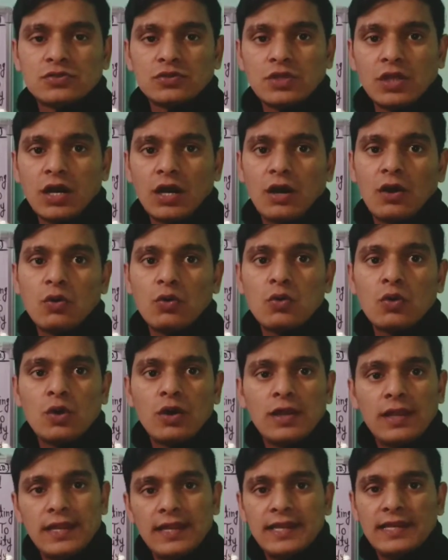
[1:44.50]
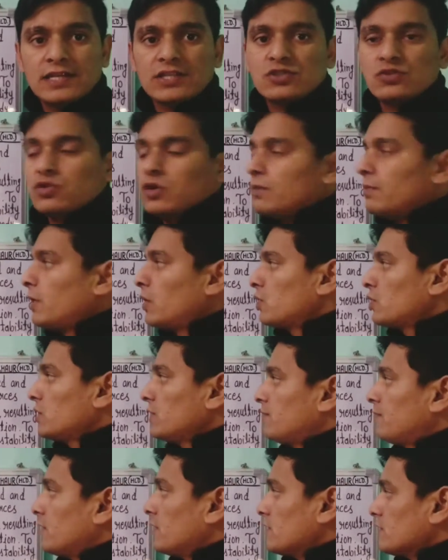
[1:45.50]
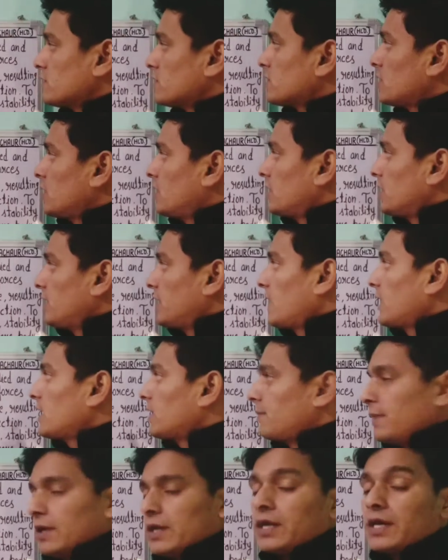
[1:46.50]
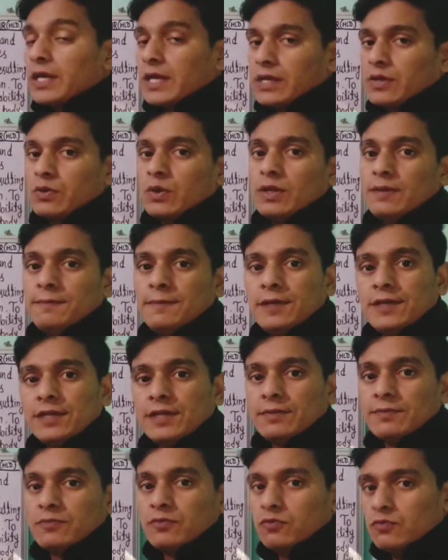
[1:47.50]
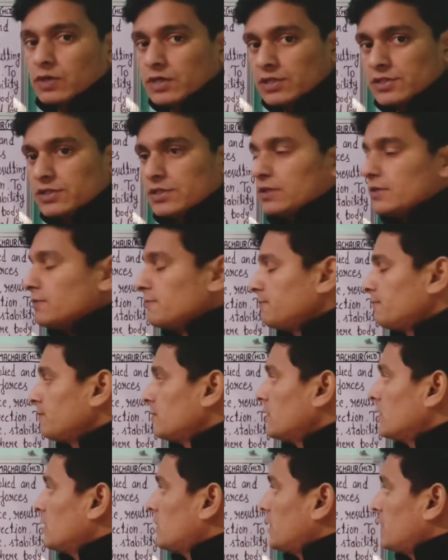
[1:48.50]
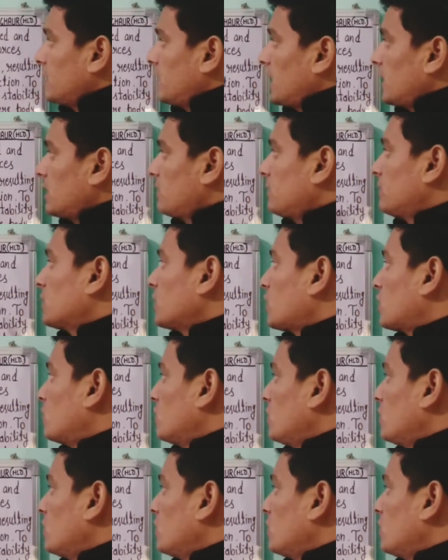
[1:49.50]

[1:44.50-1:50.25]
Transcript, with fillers: Now let's know about the first dynamic equilibrium. What is it? Dynamic